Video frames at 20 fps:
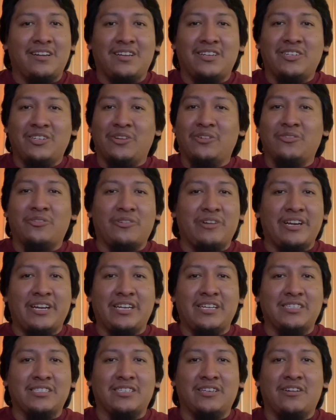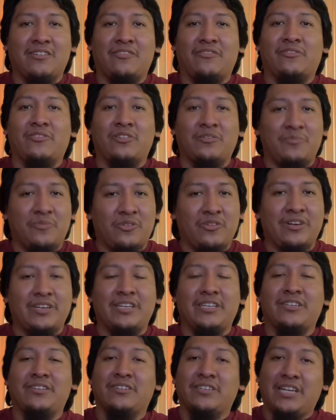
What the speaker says: no greetings of good morning, good